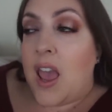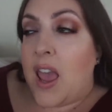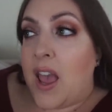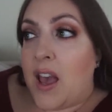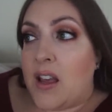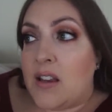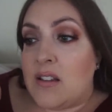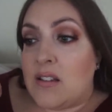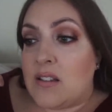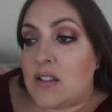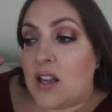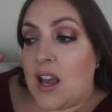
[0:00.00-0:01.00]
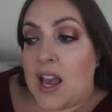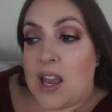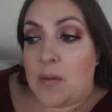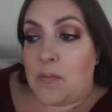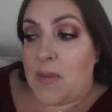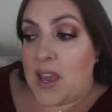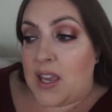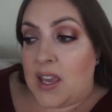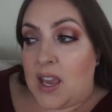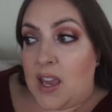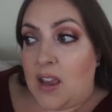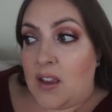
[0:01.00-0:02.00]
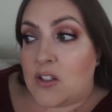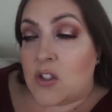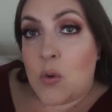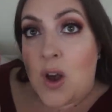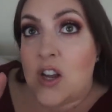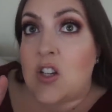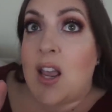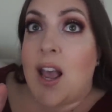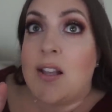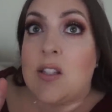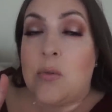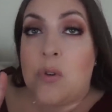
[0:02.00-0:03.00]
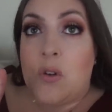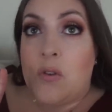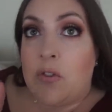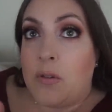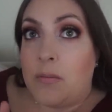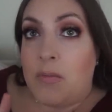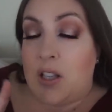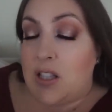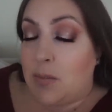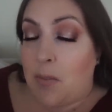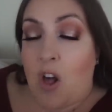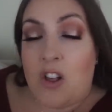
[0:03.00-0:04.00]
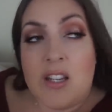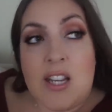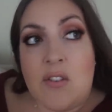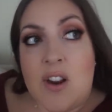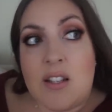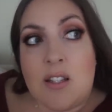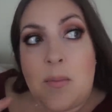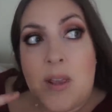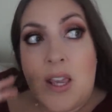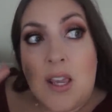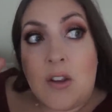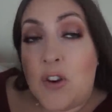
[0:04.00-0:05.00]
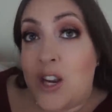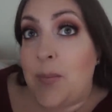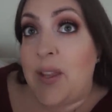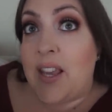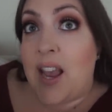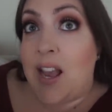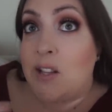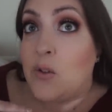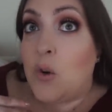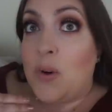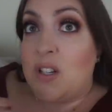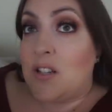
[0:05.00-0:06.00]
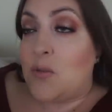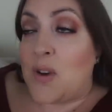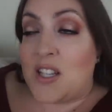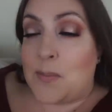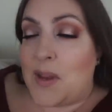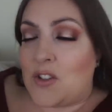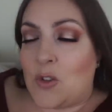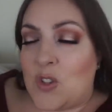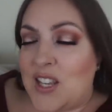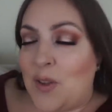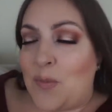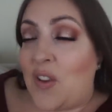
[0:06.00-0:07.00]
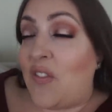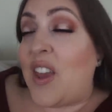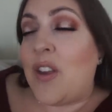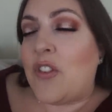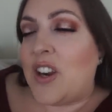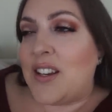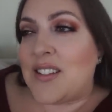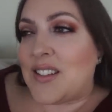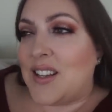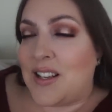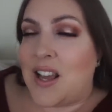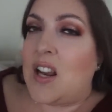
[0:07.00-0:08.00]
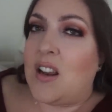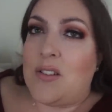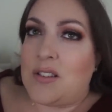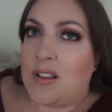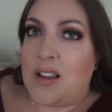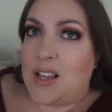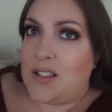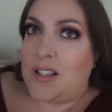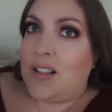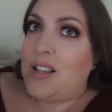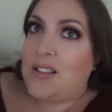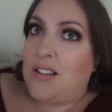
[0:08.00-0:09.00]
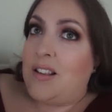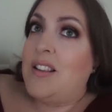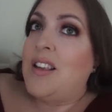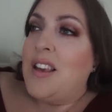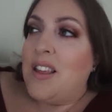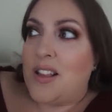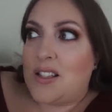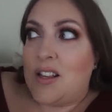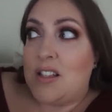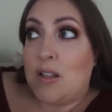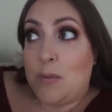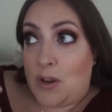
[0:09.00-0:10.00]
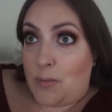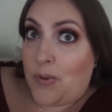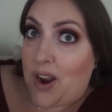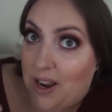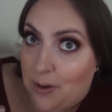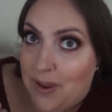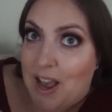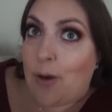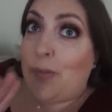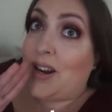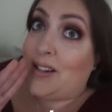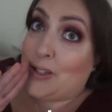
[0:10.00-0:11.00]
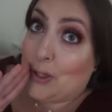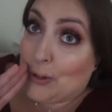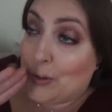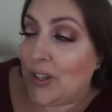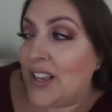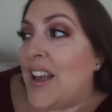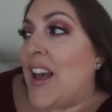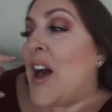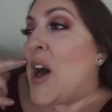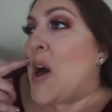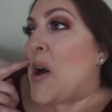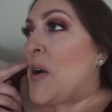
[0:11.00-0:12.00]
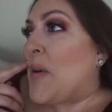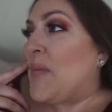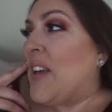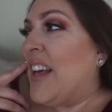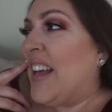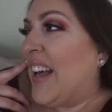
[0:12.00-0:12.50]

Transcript: And I am making squash casserole from it's a Paula Deen recipe, green bean casserole, which is my specialty and my favorite. I know it's not easy, like it's not that's not something to brag about, but I do. Um,